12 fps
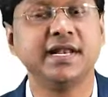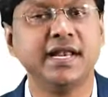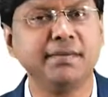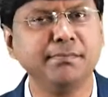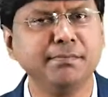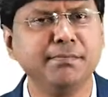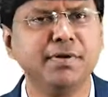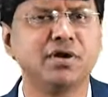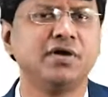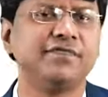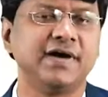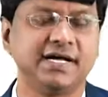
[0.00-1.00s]

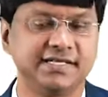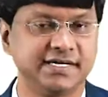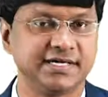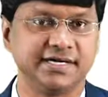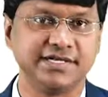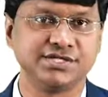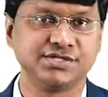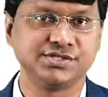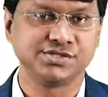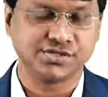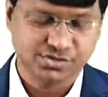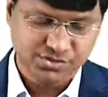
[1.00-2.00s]
number of other
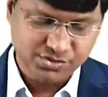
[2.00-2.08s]
conditions.